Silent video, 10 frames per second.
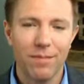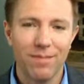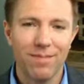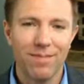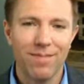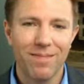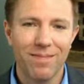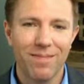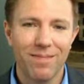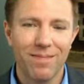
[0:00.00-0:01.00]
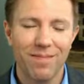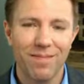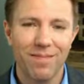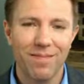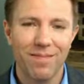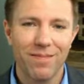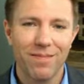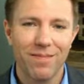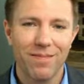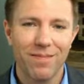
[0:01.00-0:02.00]

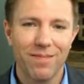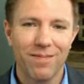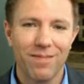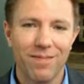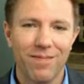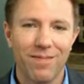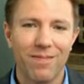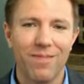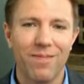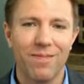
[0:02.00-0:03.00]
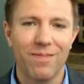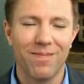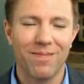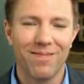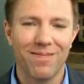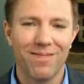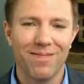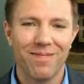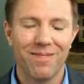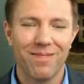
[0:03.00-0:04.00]

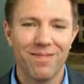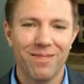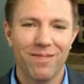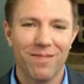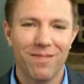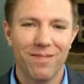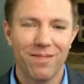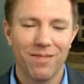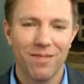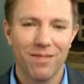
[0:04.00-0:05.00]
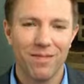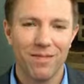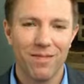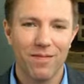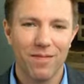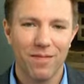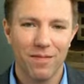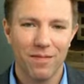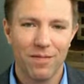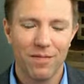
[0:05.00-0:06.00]

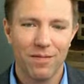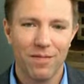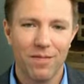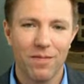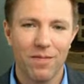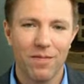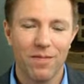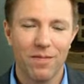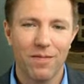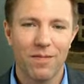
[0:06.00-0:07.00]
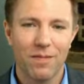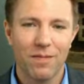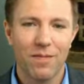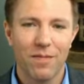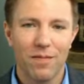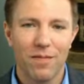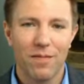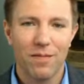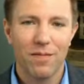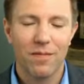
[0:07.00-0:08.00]
This person isn't speaking.